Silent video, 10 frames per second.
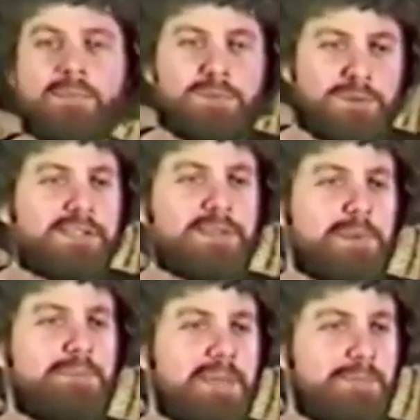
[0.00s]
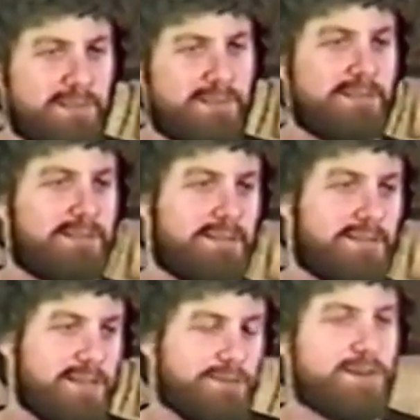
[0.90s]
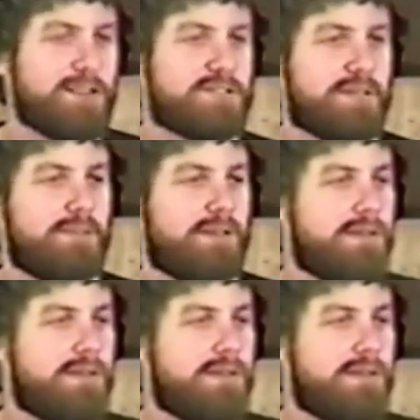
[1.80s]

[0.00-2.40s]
happens when there's three people in a friendship.